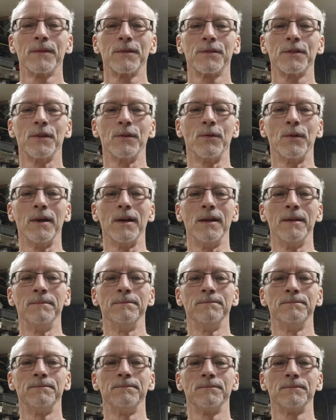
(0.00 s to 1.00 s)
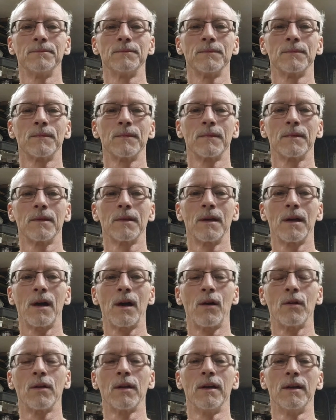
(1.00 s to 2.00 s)
So
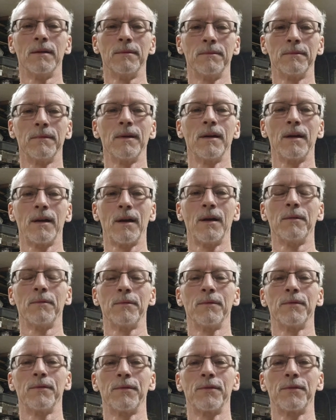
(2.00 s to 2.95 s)
I'll